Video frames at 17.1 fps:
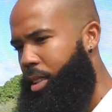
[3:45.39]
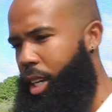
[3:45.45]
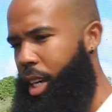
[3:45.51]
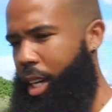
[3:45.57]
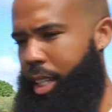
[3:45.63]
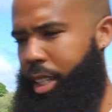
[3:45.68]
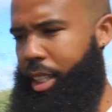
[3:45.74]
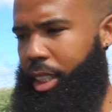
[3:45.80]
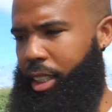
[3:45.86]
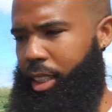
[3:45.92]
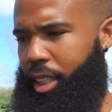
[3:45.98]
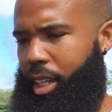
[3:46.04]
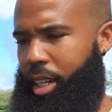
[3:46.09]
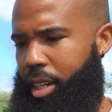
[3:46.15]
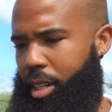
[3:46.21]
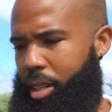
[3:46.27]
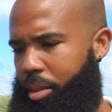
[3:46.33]
And these
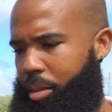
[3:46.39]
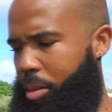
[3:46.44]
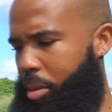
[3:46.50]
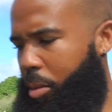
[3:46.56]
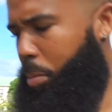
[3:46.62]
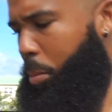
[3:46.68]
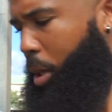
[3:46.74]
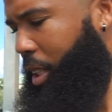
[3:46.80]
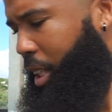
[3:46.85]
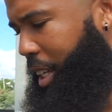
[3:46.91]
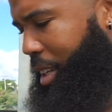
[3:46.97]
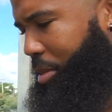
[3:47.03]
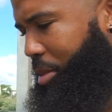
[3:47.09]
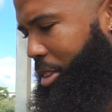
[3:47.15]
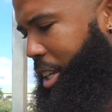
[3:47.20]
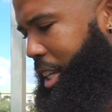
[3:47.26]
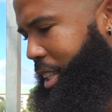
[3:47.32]
are butterhead
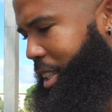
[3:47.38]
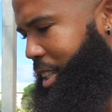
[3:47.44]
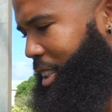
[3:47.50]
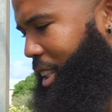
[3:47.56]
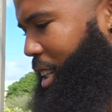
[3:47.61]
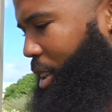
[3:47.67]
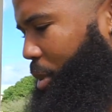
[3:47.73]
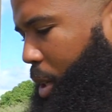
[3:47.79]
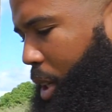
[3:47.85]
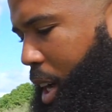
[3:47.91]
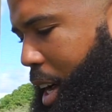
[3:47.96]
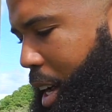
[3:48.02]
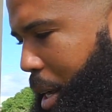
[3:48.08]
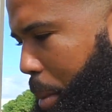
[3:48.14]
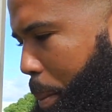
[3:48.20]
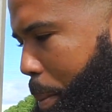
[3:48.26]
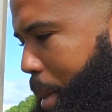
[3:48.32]
varieties, or they would call
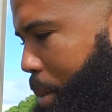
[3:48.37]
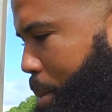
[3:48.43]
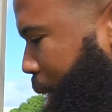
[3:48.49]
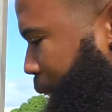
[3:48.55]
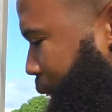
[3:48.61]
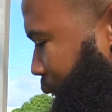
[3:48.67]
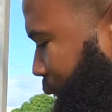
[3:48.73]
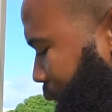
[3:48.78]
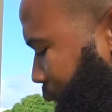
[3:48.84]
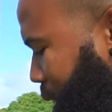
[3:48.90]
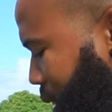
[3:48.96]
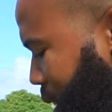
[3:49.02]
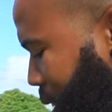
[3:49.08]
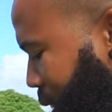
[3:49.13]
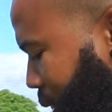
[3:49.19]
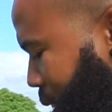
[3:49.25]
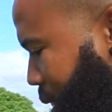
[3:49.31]
them bib lettuce.
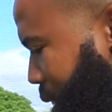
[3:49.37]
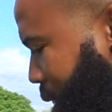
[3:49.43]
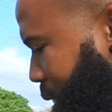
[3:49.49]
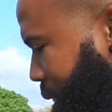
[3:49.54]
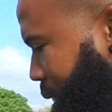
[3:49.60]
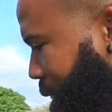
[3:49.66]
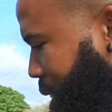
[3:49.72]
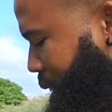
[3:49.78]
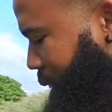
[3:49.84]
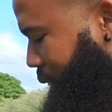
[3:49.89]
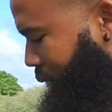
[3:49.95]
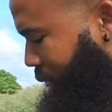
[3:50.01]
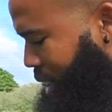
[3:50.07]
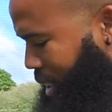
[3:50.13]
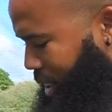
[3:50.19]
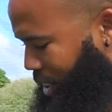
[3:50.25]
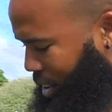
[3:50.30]
So
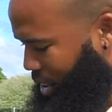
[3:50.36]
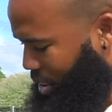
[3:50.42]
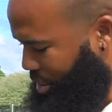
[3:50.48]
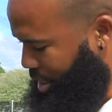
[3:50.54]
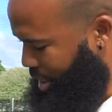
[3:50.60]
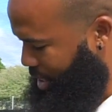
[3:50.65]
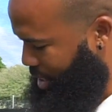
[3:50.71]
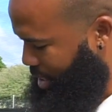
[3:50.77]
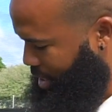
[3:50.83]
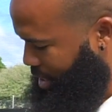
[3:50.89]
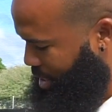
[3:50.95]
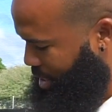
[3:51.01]
this is the green,